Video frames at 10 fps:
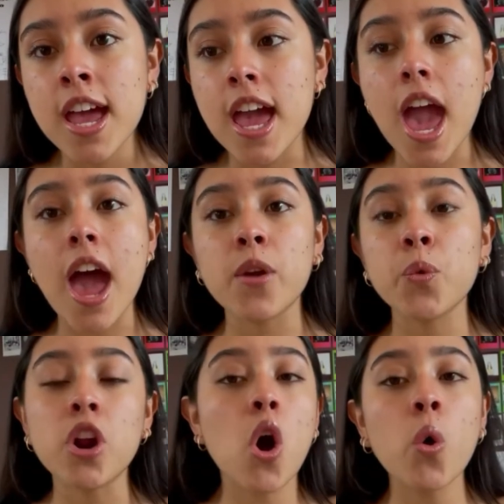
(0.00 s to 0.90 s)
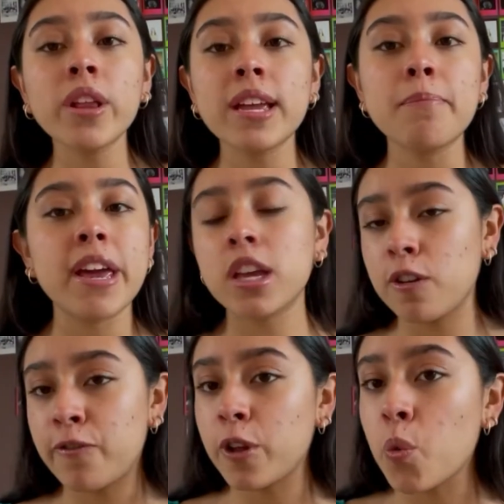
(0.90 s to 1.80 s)
and would only make
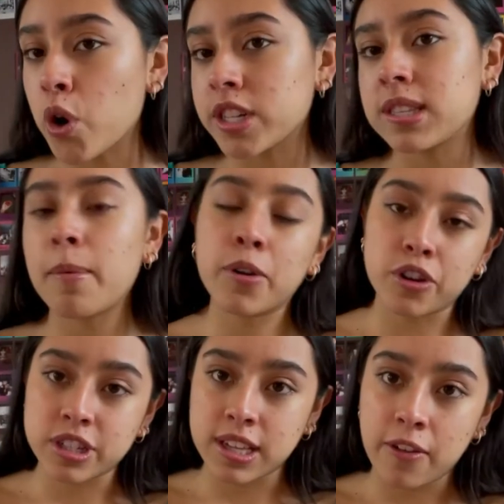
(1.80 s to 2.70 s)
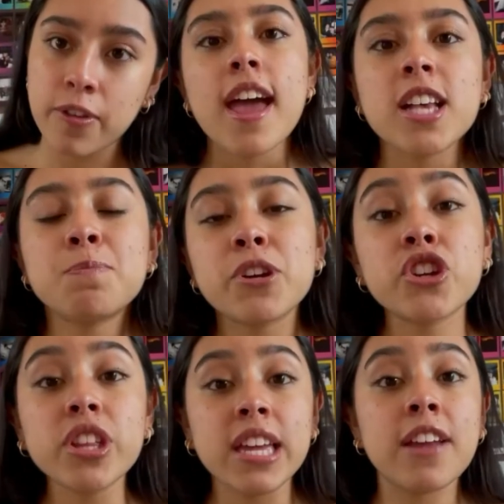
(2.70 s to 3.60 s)
you feel worse about yourself,
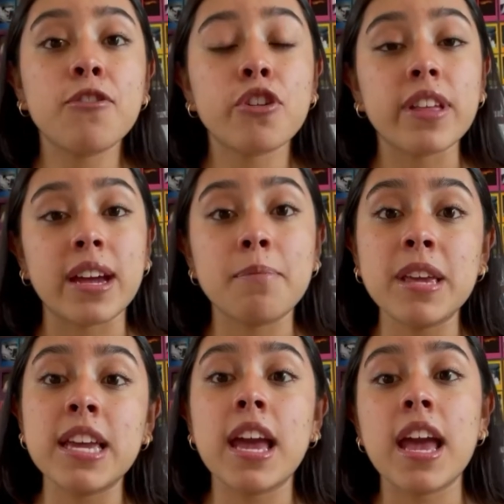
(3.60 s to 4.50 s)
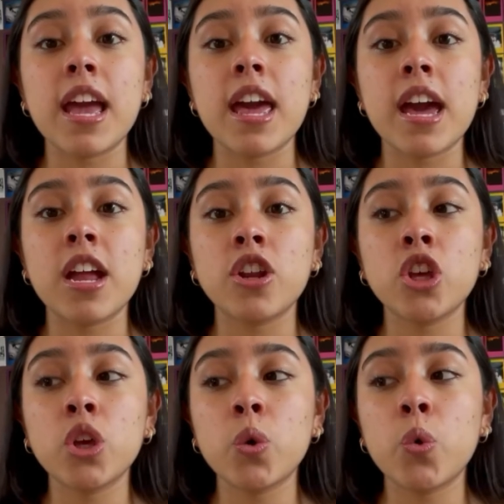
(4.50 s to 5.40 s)
especially if you're like me and
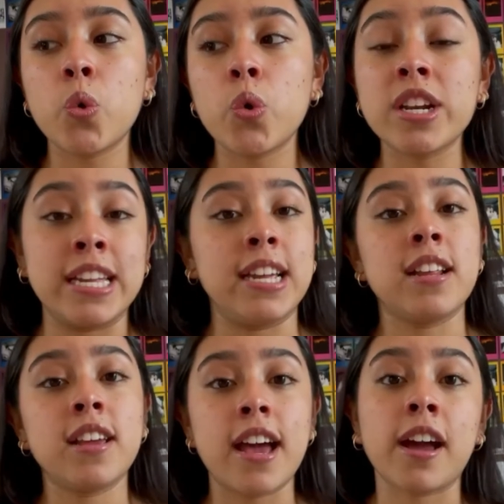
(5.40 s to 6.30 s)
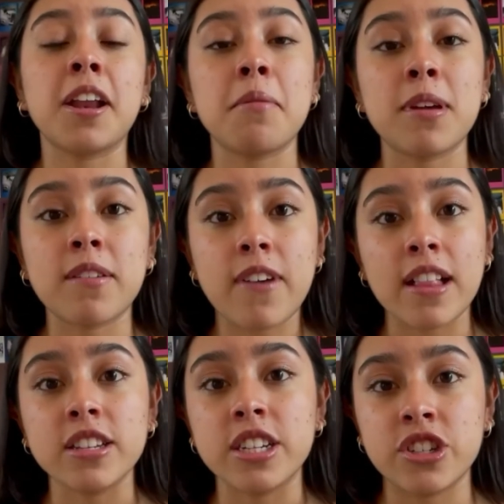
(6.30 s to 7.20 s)
you need academic
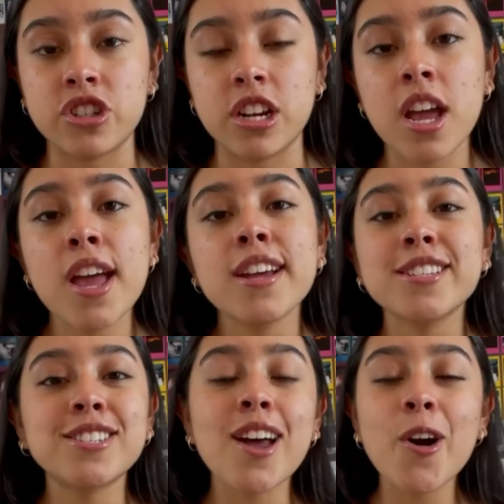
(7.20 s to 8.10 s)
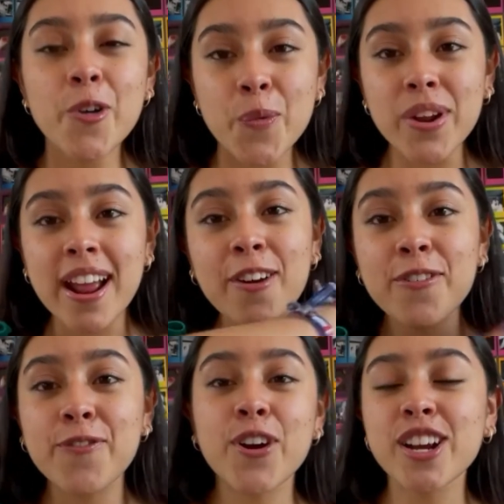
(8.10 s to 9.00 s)
validation. So without
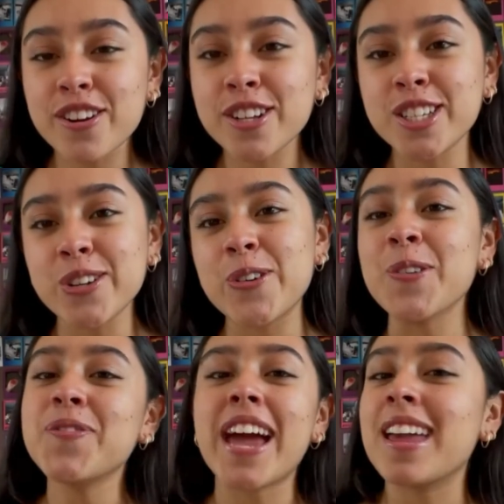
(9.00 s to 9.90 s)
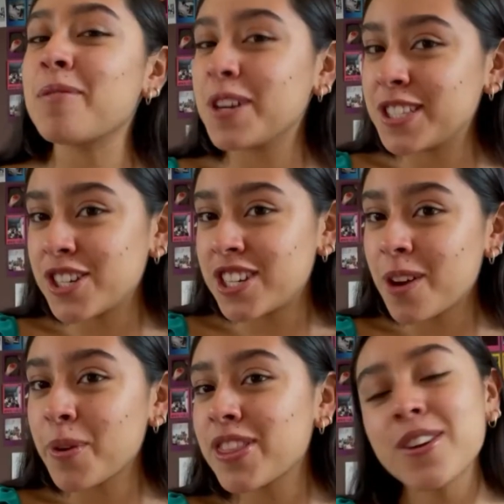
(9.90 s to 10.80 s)
further ado, I am going to share
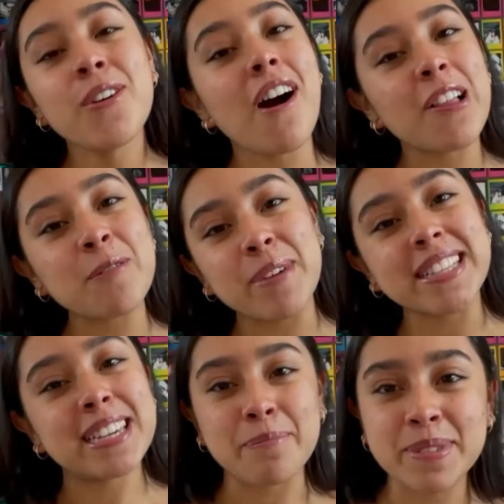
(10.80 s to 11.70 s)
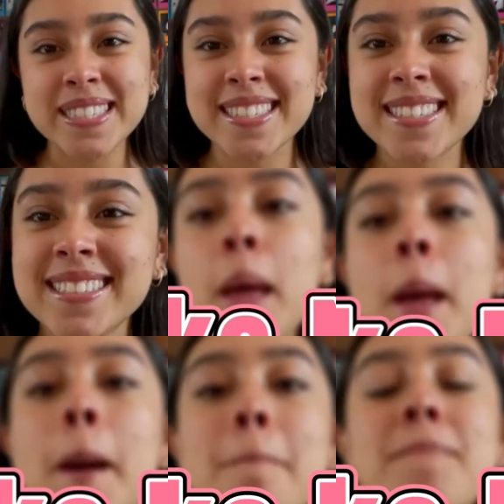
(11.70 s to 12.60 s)
with you all of my tips.
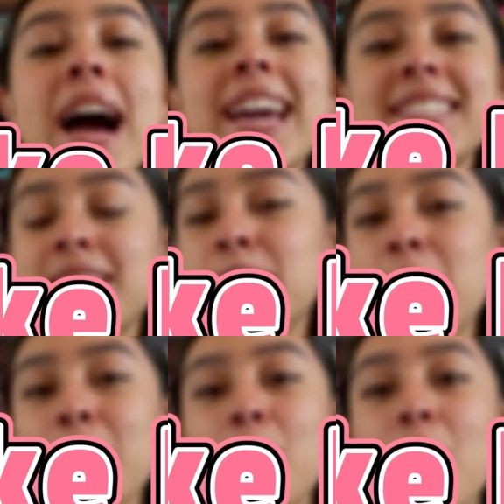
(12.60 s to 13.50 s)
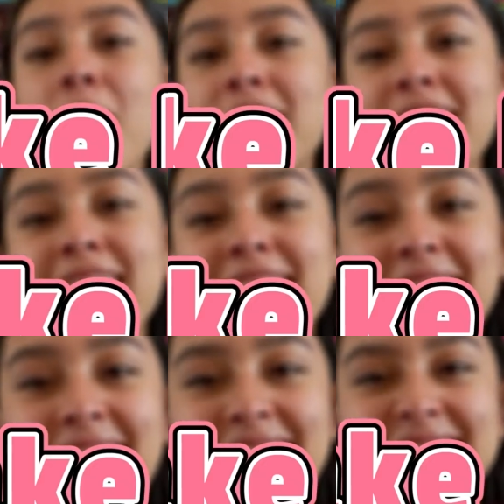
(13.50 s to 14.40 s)
My tip number one
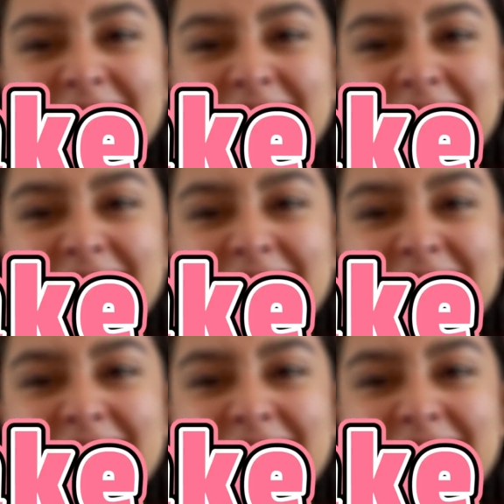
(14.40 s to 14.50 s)
is